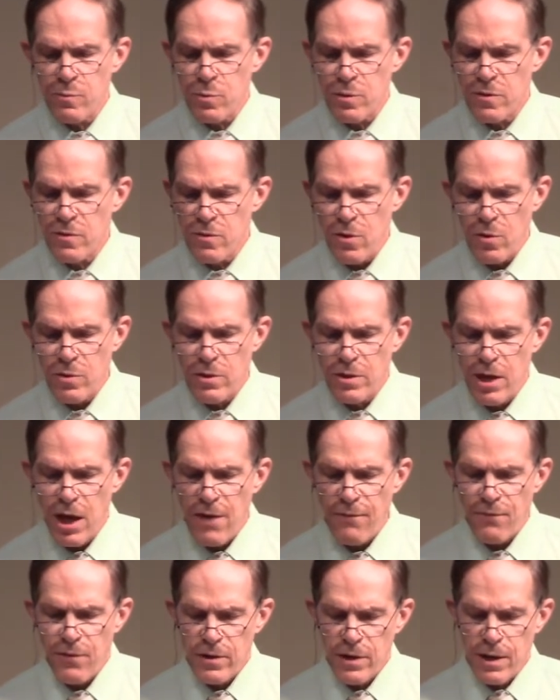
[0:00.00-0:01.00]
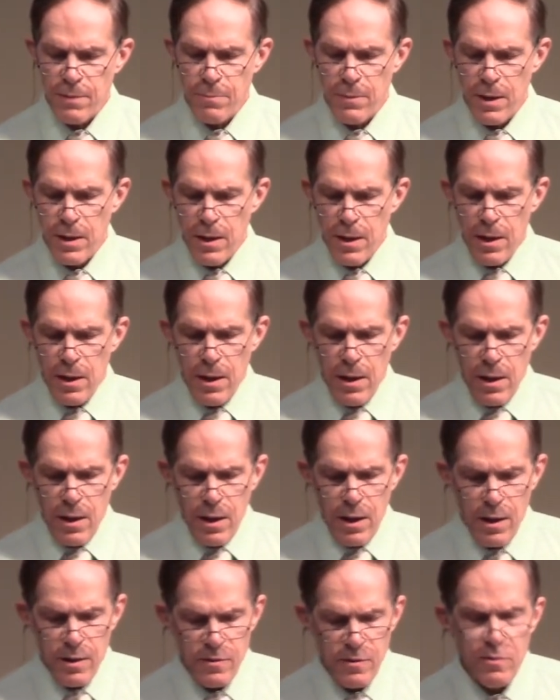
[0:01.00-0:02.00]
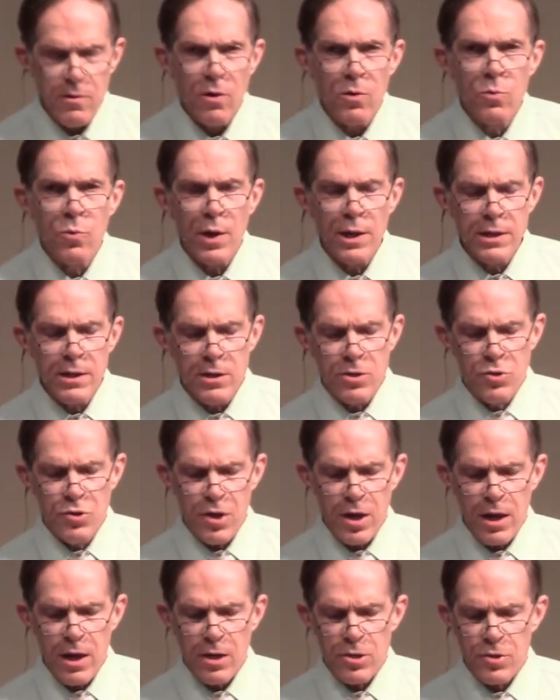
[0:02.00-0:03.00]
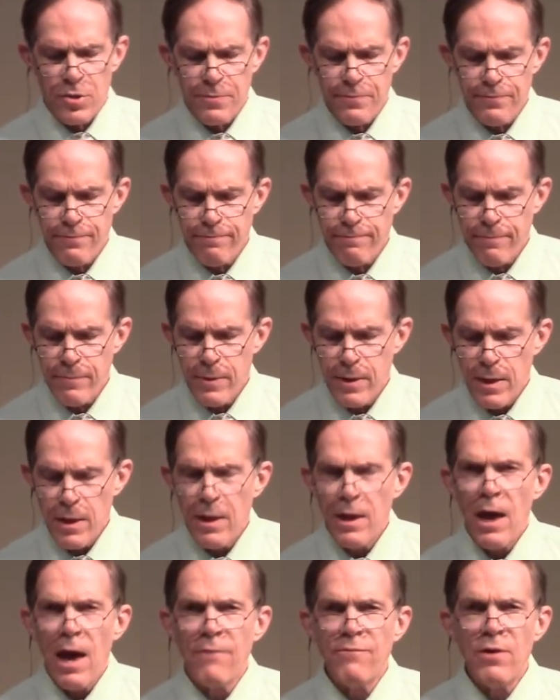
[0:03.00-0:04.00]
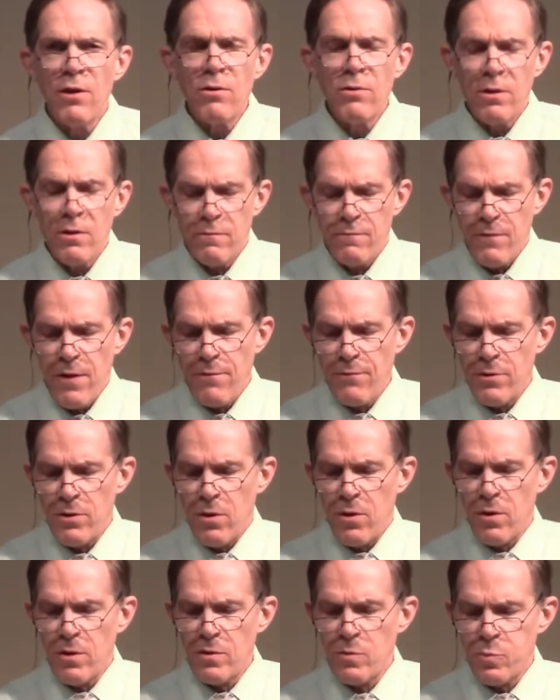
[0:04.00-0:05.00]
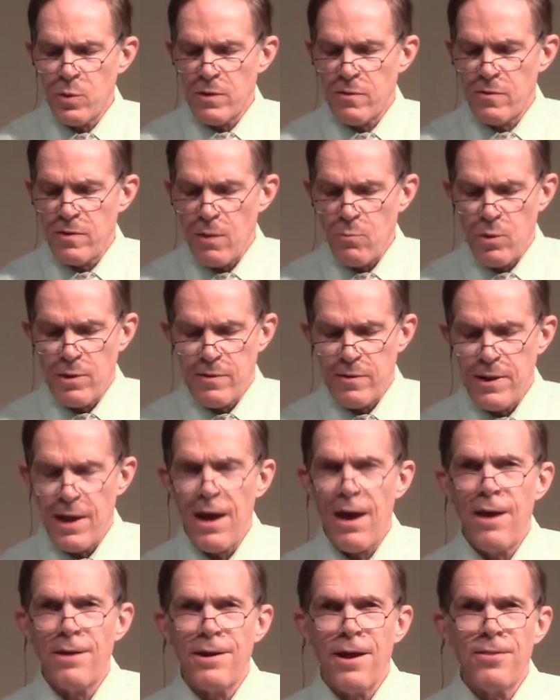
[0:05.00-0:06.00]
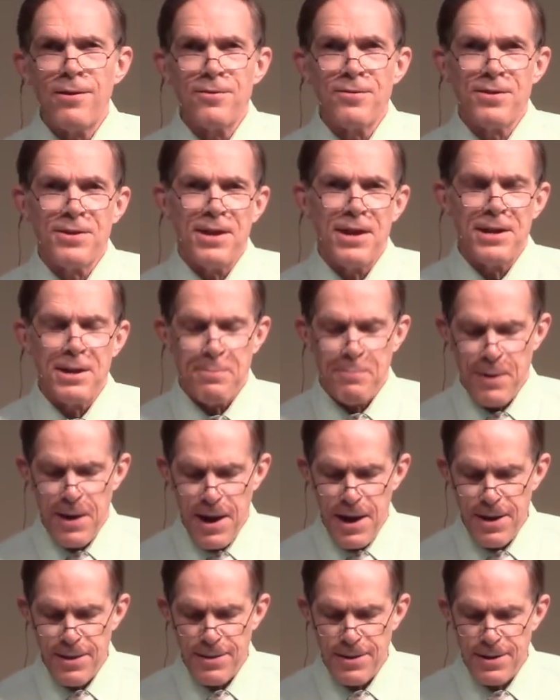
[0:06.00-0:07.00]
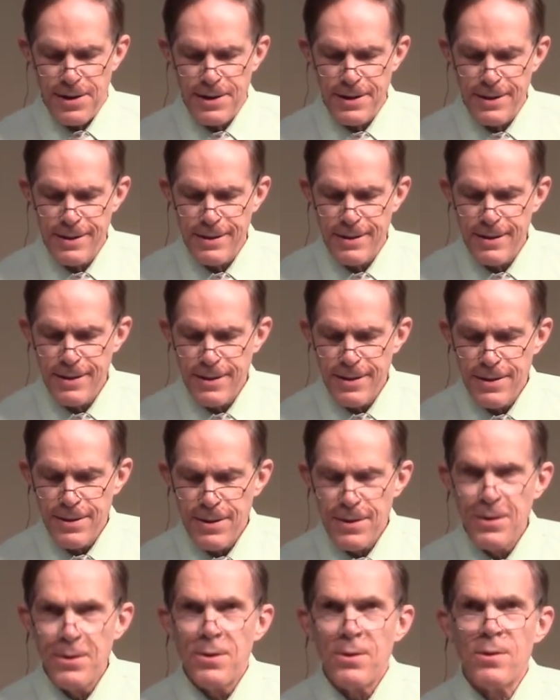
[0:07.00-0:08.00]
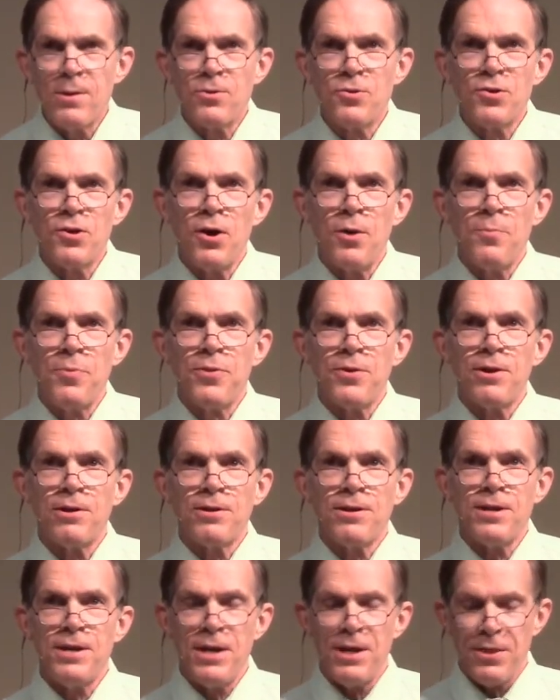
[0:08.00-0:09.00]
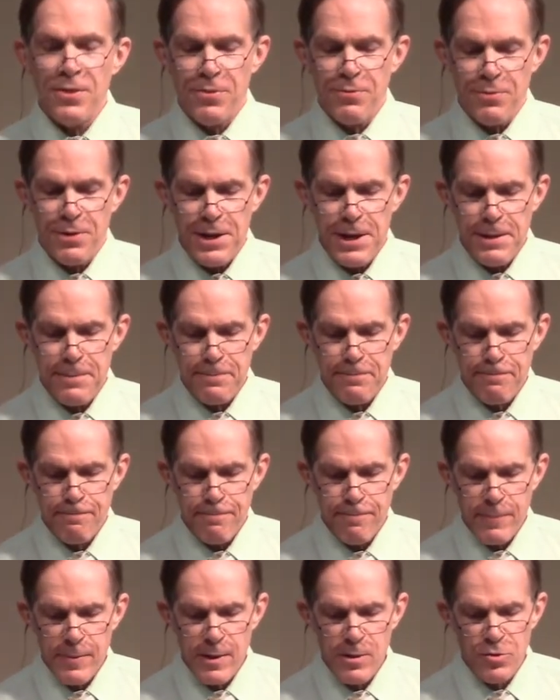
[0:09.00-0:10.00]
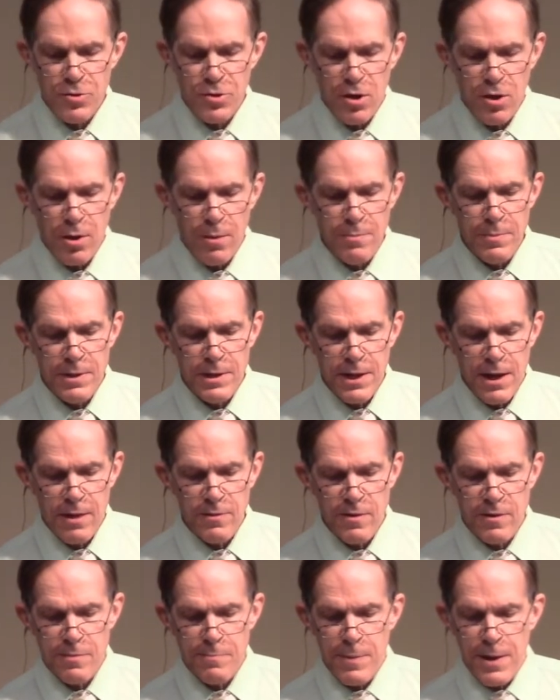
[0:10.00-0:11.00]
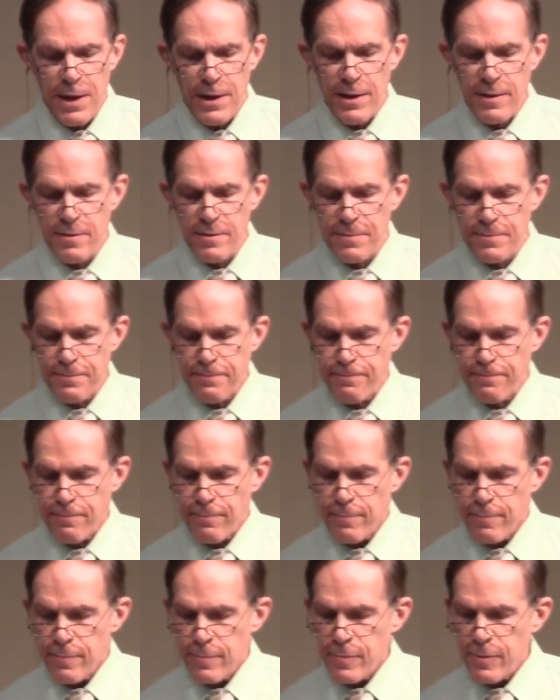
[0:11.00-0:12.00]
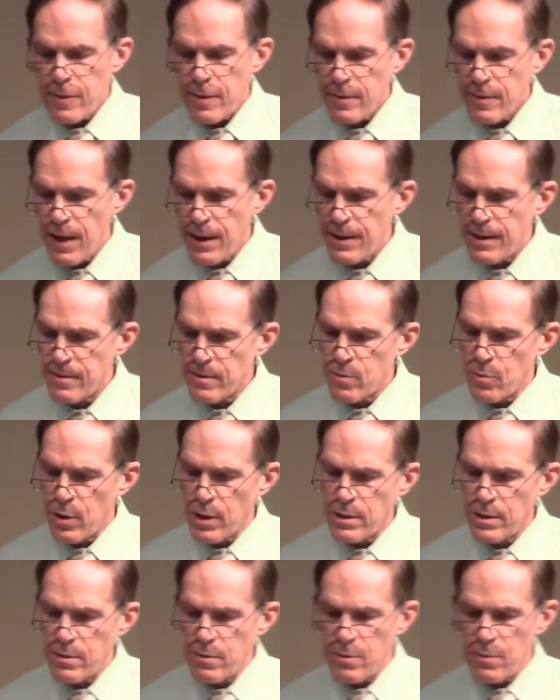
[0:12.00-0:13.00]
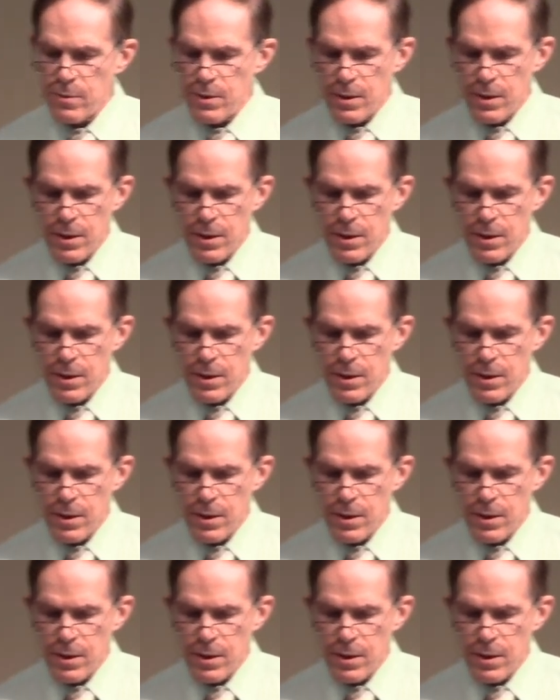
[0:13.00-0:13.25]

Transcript: were so tough on him and so quick to judge. Have you ever noticed when someone's down others tend to pile on? Well, in Job 13:3, Job tells his buddies that he's going to